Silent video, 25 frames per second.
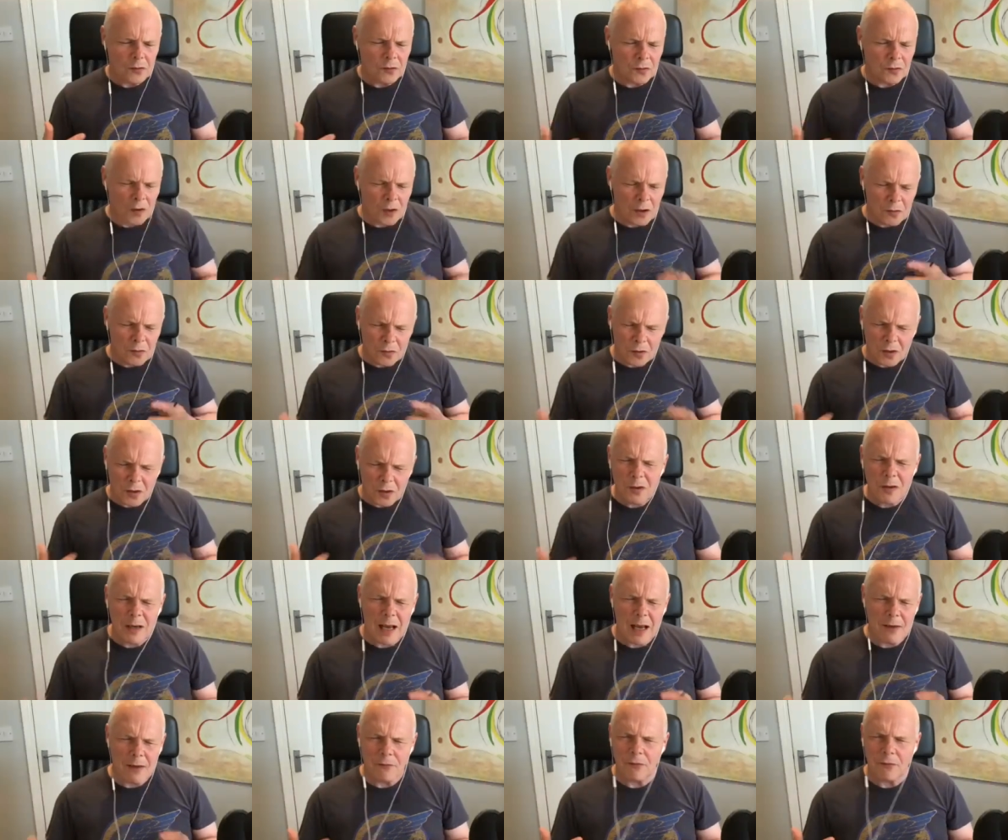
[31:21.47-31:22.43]
Do do you
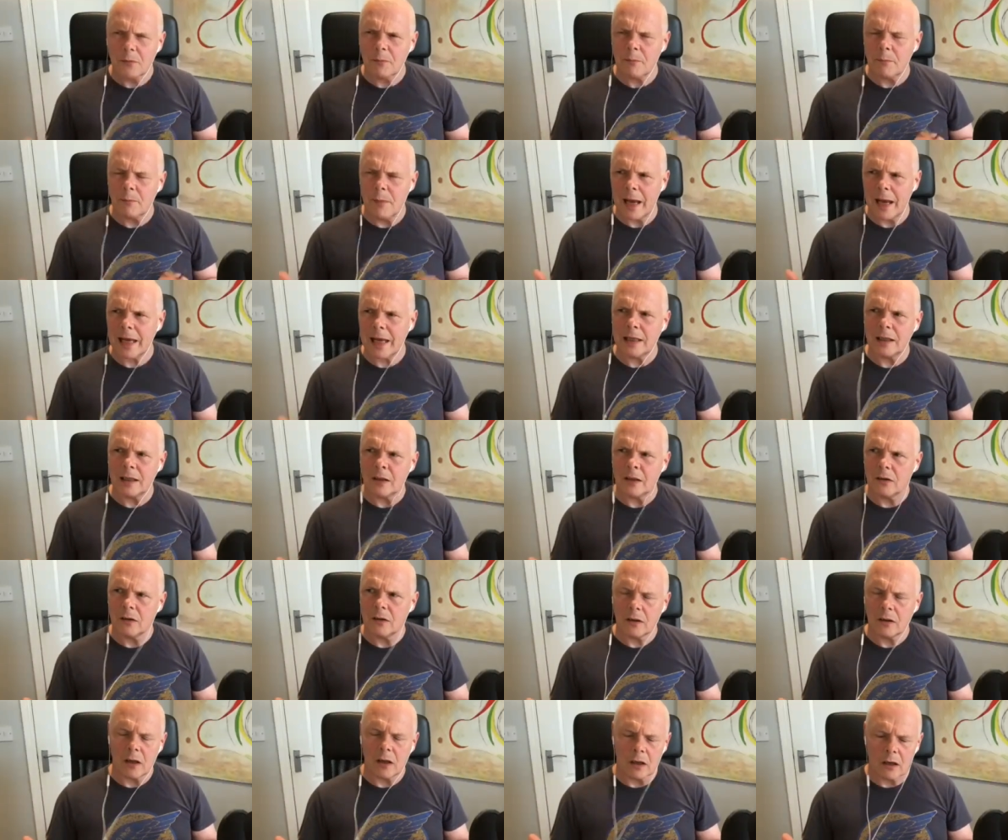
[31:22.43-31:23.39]
get from men
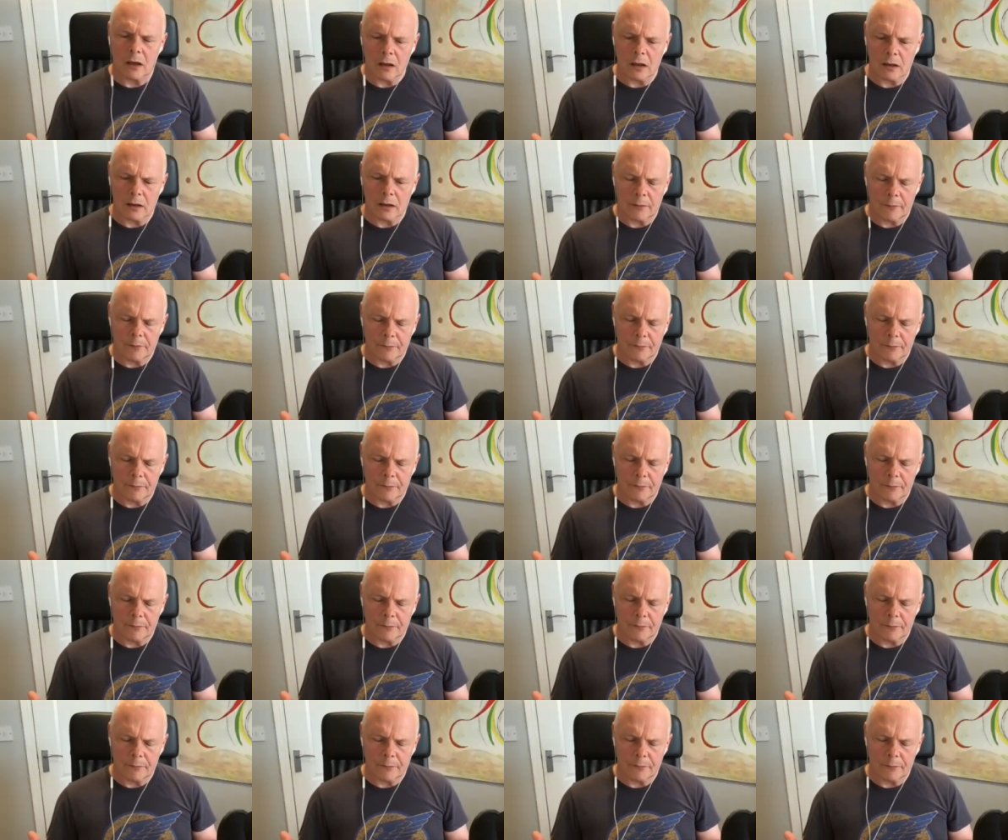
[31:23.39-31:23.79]
that